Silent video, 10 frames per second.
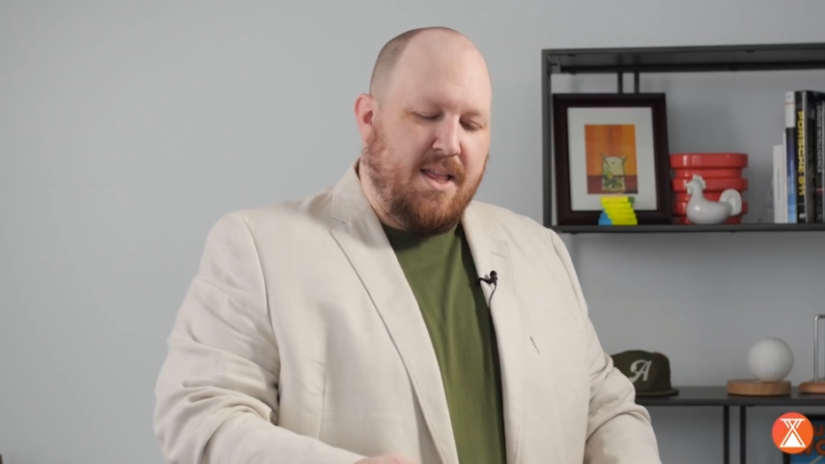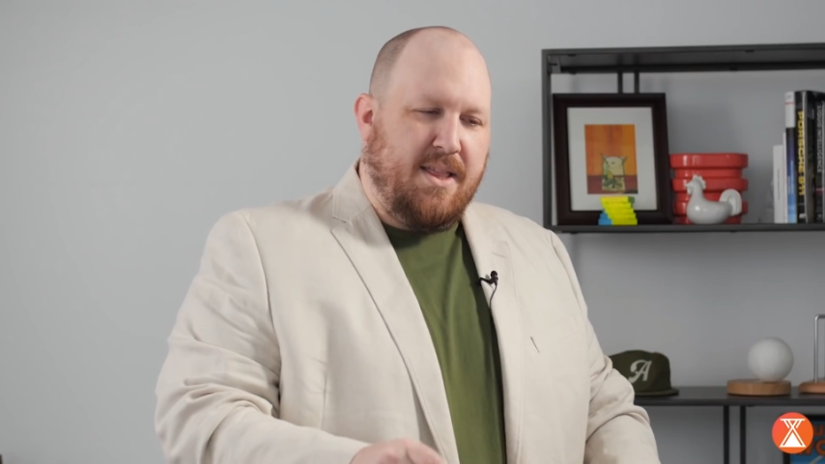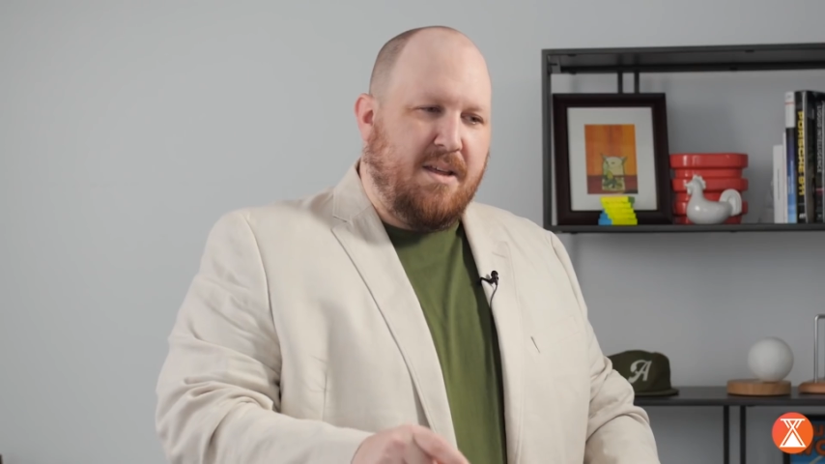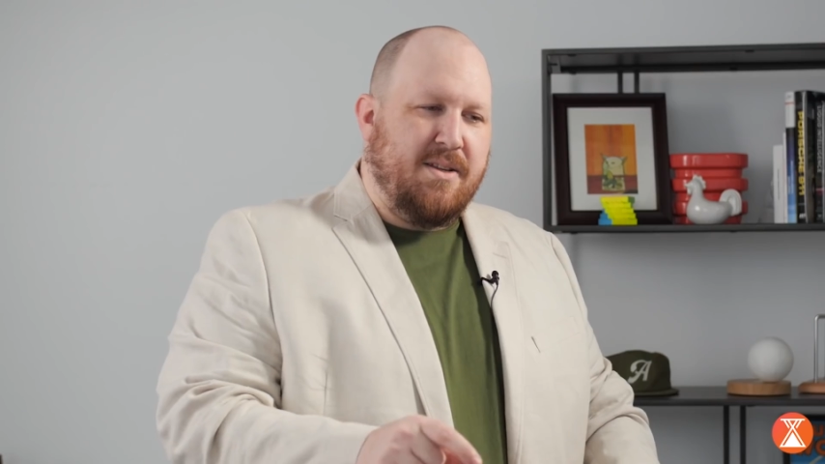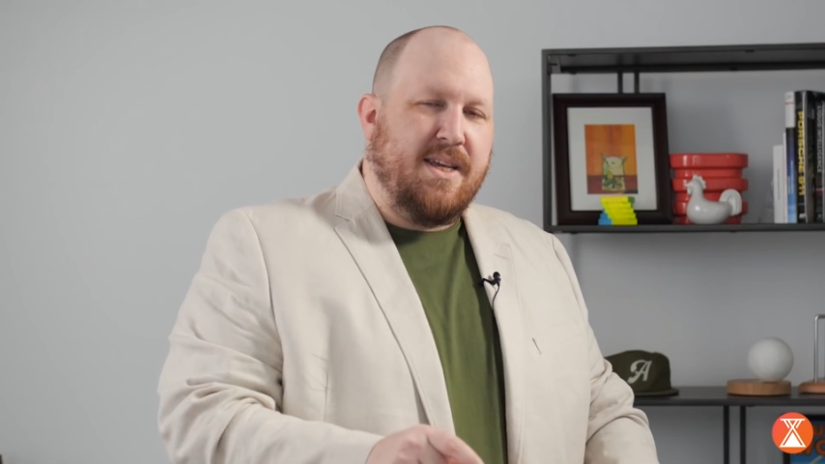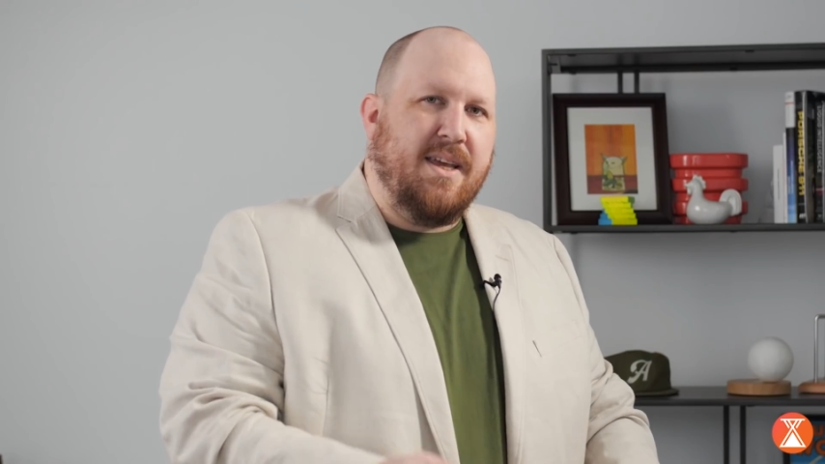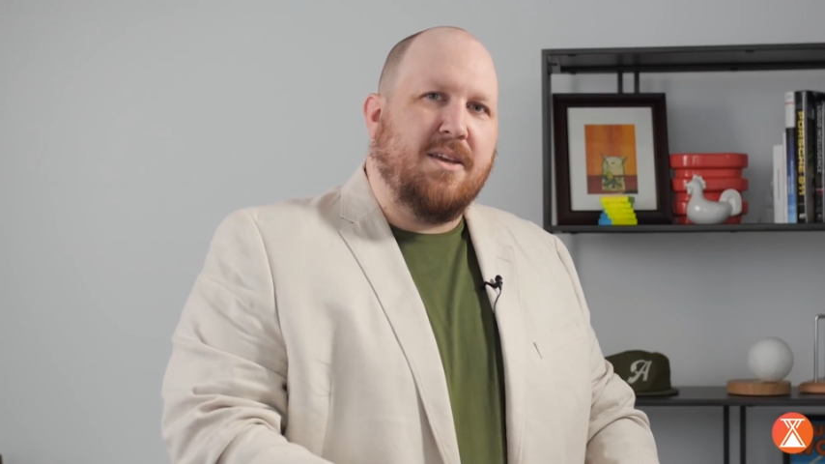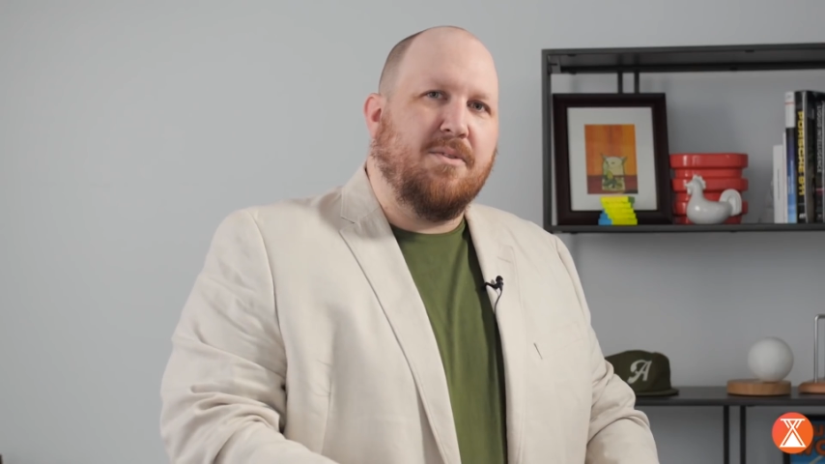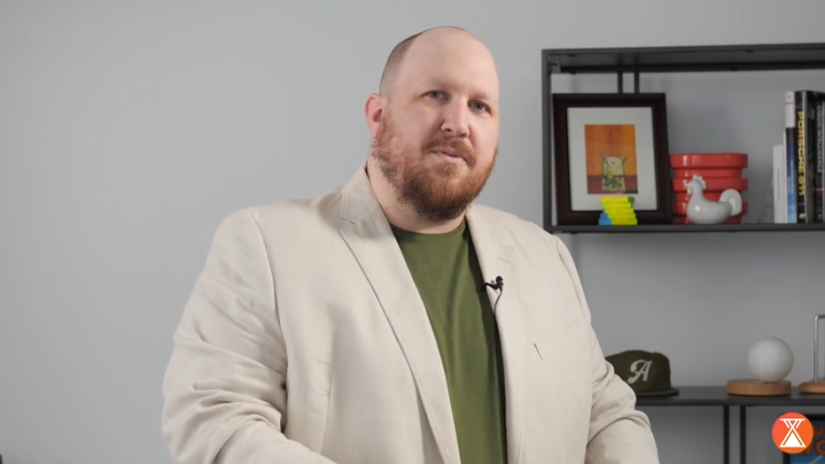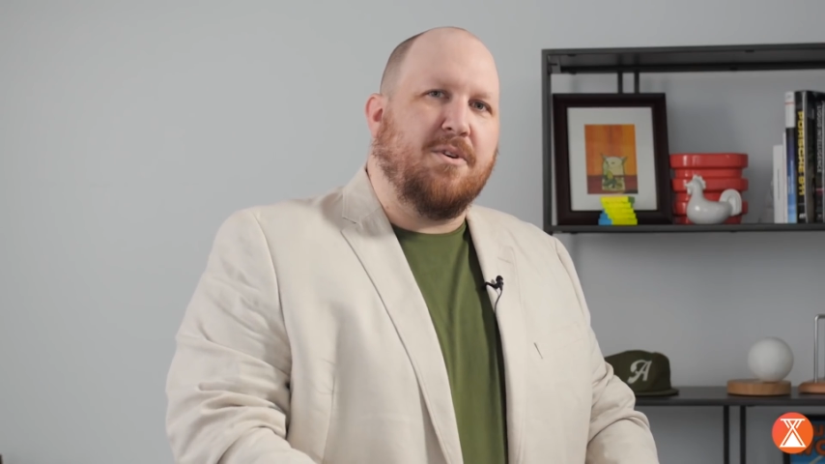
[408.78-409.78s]
that
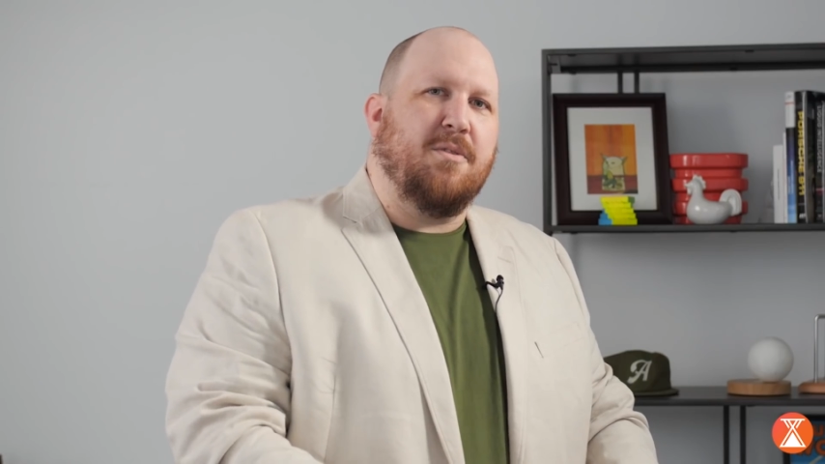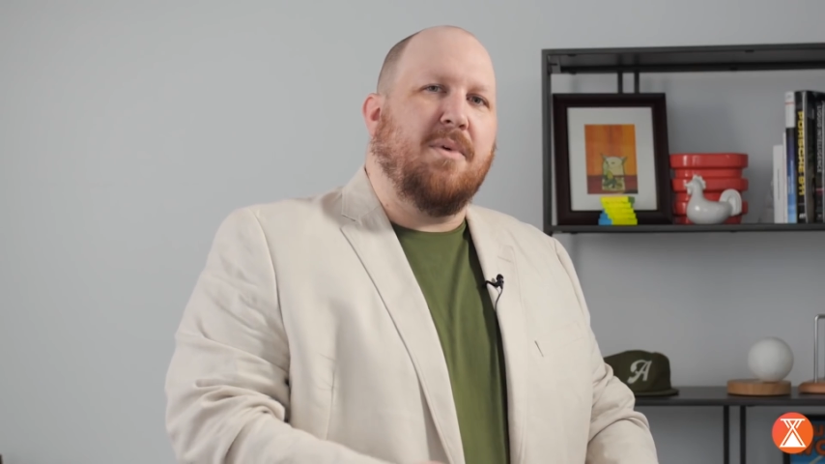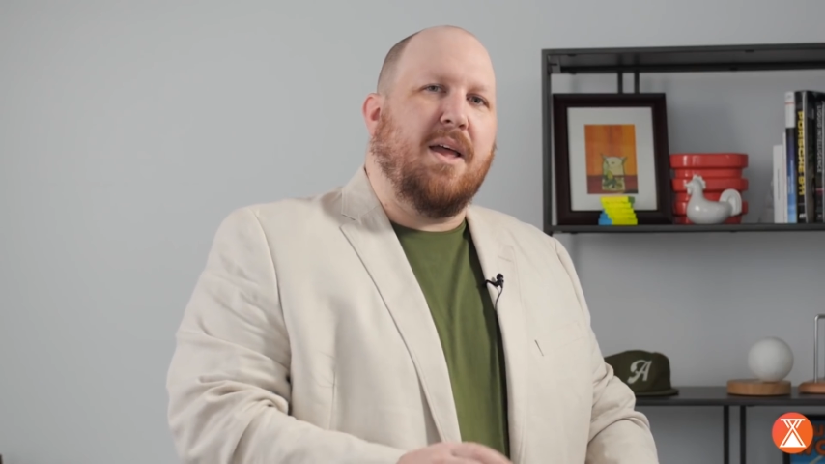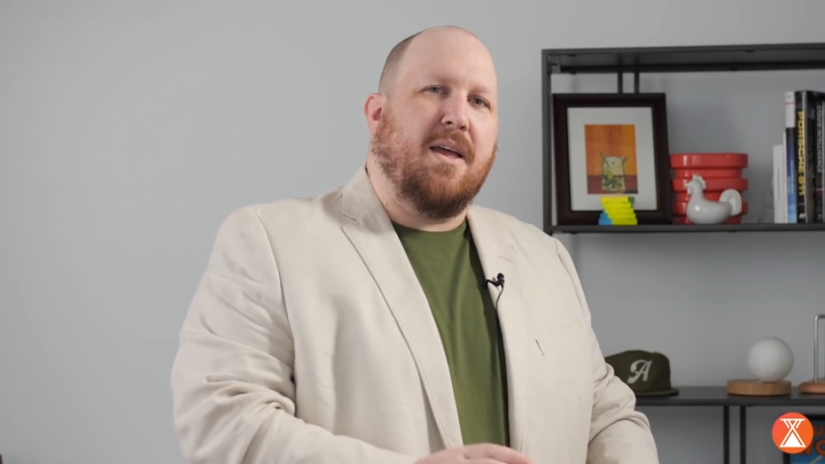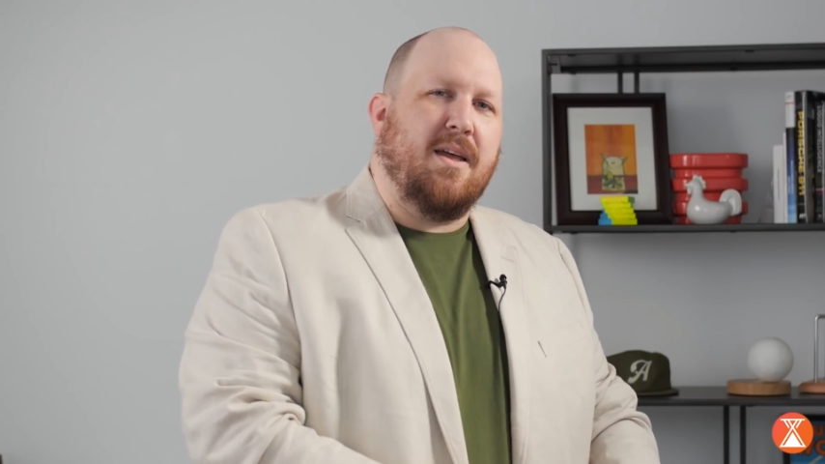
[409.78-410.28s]
take it from